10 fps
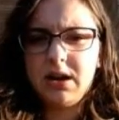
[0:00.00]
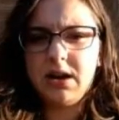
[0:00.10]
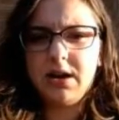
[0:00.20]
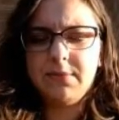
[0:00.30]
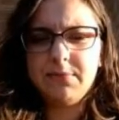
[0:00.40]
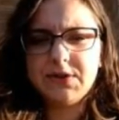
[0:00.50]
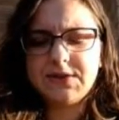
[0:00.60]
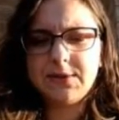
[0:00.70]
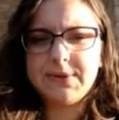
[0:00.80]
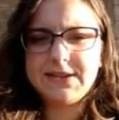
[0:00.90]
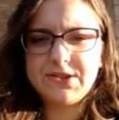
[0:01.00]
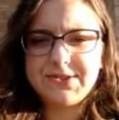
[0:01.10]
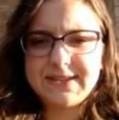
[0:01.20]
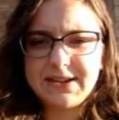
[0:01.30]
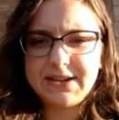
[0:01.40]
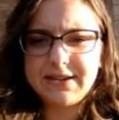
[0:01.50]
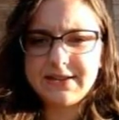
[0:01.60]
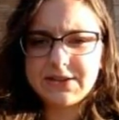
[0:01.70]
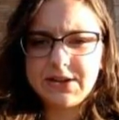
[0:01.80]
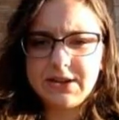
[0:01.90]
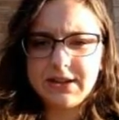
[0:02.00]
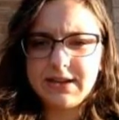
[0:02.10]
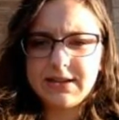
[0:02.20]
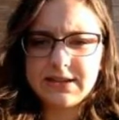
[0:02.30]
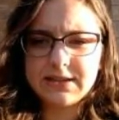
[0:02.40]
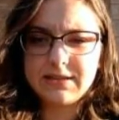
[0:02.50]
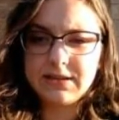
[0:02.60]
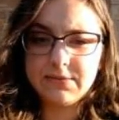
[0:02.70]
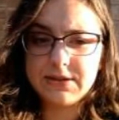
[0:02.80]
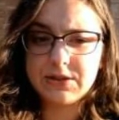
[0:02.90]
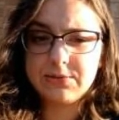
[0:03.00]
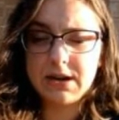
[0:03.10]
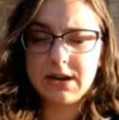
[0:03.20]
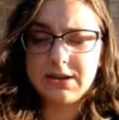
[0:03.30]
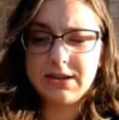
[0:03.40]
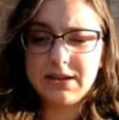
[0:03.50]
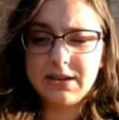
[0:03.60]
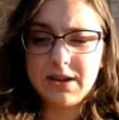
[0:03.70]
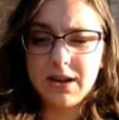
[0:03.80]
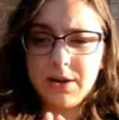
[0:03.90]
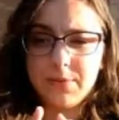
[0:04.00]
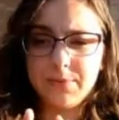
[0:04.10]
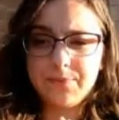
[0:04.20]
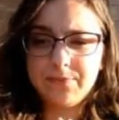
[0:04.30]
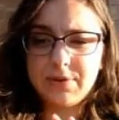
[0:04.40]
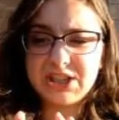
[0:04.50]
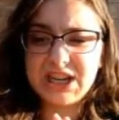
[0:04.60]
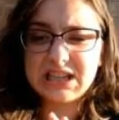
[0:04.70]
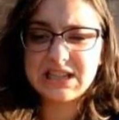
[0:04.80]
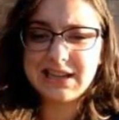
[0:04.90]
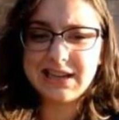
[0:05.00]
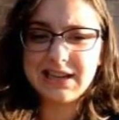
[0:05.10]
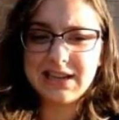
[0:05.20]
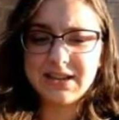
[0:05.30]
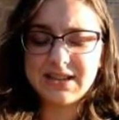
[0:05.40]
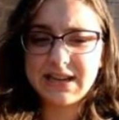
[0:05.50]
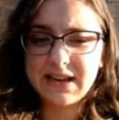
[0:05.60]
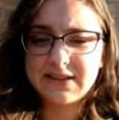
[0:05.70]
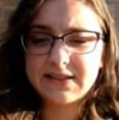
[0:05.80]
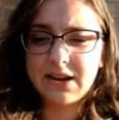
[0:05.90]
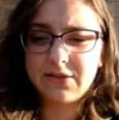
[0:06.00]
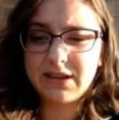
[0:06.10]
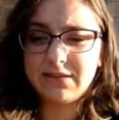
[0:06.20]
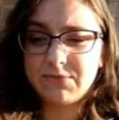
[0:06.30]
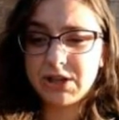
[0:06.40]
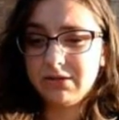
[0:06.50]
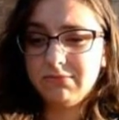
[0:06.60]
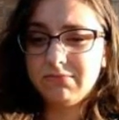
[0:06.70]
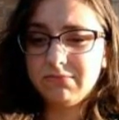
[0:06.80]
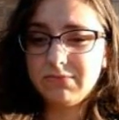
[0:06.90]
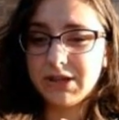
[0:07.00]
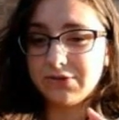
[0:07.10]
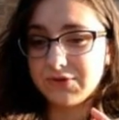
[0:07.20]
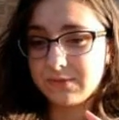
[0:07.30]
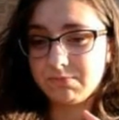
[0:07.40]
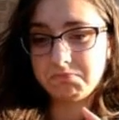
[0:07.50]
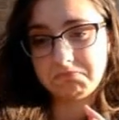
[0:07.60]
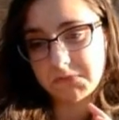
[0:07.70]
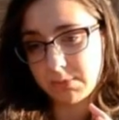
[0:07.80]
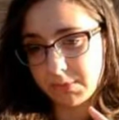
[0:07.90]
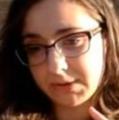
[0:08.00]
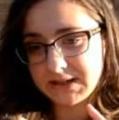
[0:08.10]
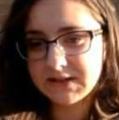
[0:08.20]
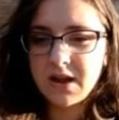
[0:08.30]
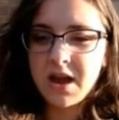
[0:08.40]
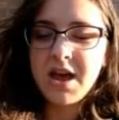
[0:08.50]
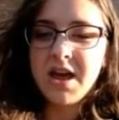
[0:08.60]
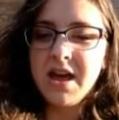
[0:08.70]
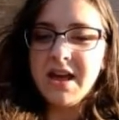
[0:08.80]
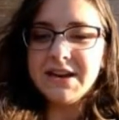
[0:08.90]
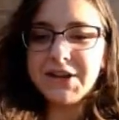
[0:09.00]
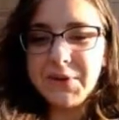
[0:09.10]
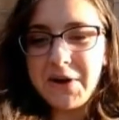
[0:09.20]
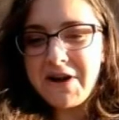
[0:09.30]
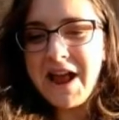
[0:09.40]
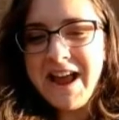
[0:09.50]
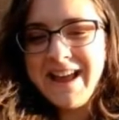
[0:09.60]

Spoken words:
MRSA Research Center is currently conducting a research project in the Dallas County Jail, just a couple minutes down the road,